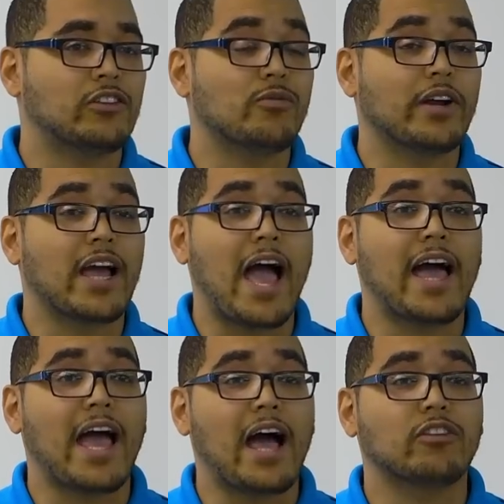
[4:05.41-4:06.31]
during a
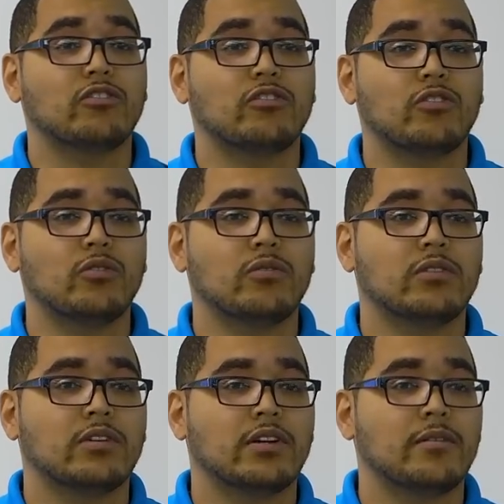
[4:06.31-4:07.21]
high-altitude
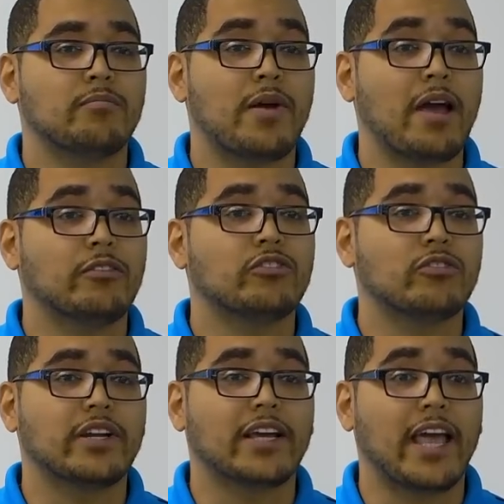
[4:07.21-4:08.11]

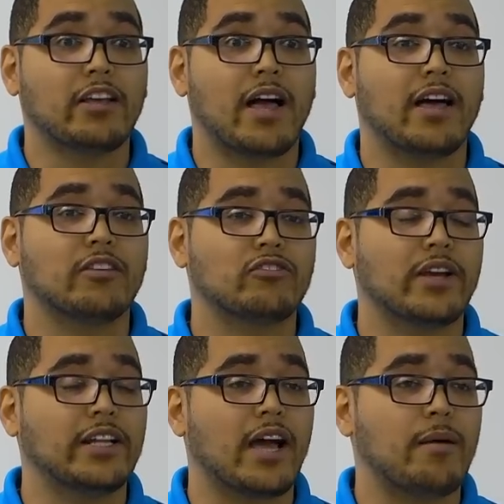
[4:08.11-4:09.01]
parachuting
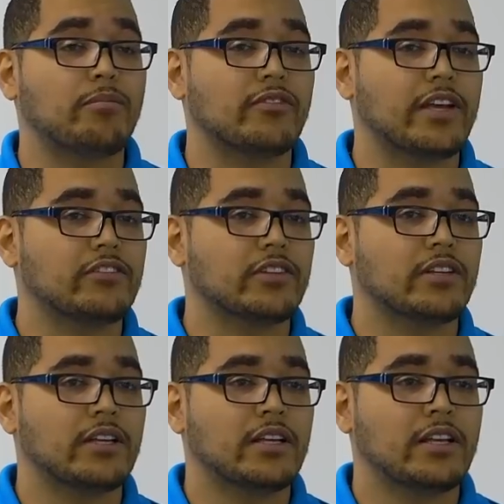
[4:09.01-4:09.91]
training operation,
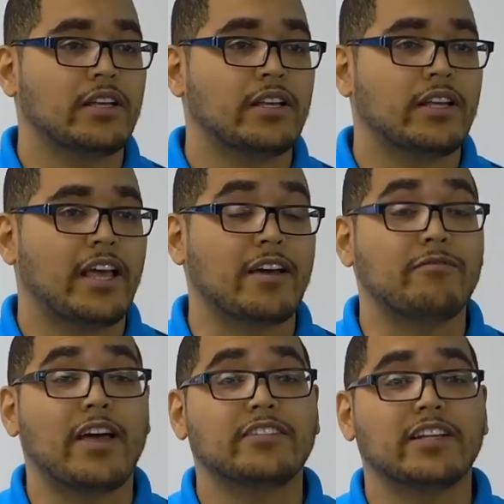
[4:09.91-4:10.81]
and
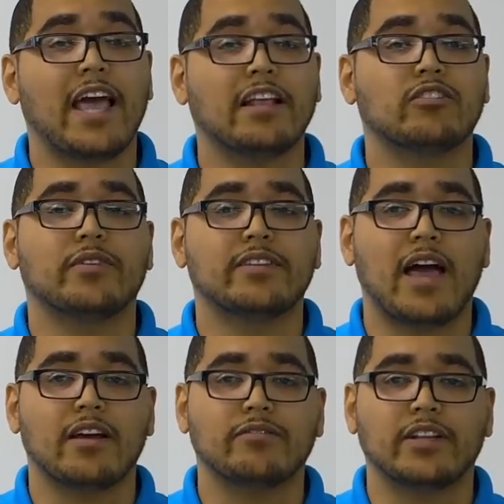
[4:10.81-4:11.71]
eventually had to
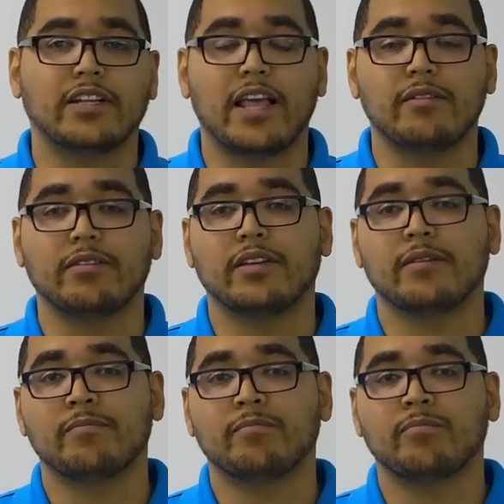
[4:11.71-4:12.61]
retire from the Navy.
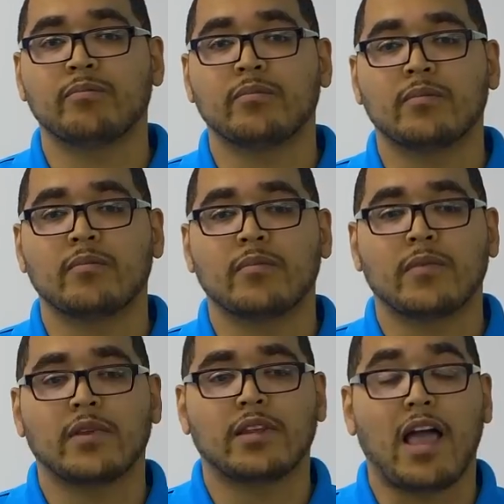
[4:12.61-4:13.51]

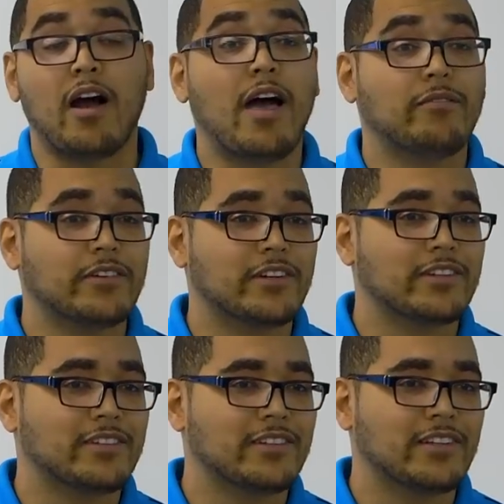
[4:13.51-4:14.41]
However,
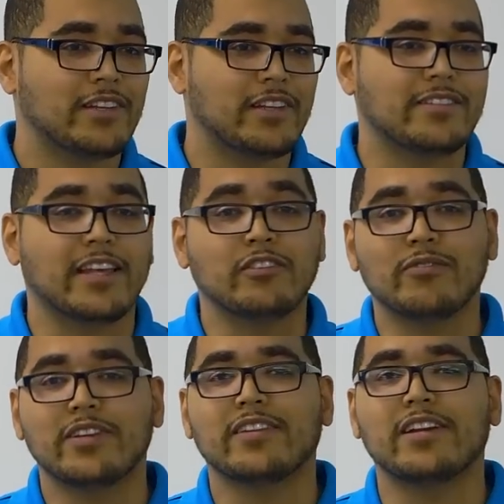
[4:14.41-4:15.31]
these
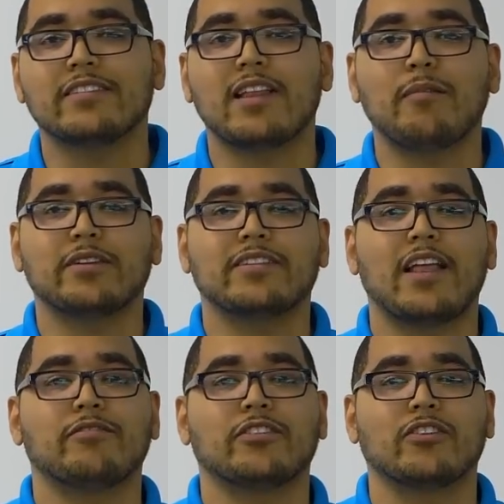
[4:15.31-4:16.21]
injuries didn't stop his
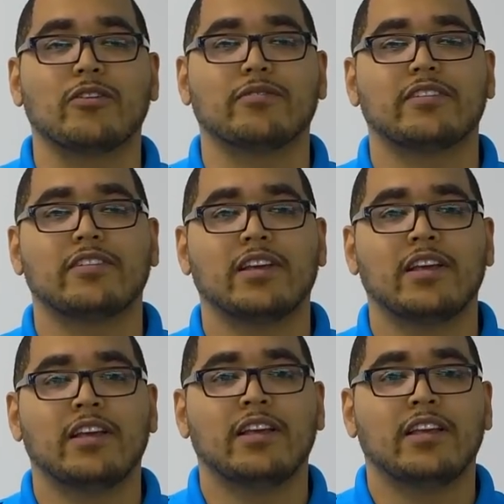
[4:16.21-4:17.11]
life of service.
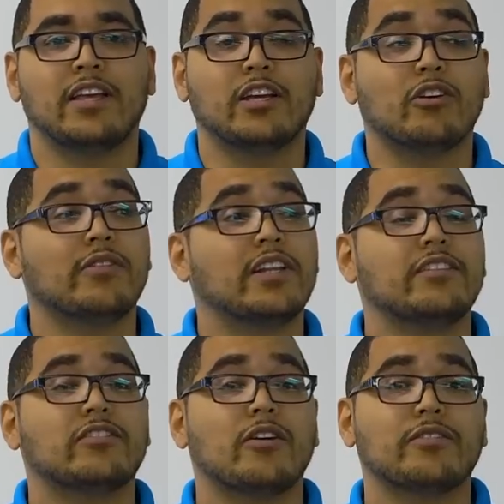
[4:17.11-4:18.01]
He currently
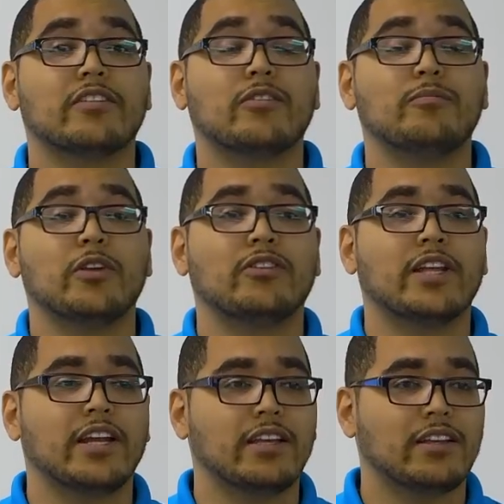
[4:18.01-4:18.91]
serves his
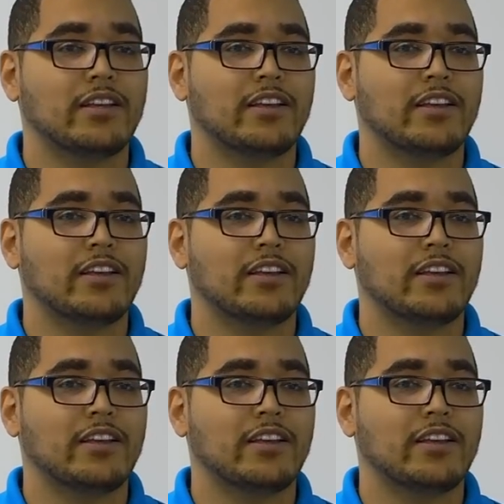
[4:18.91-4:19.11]
community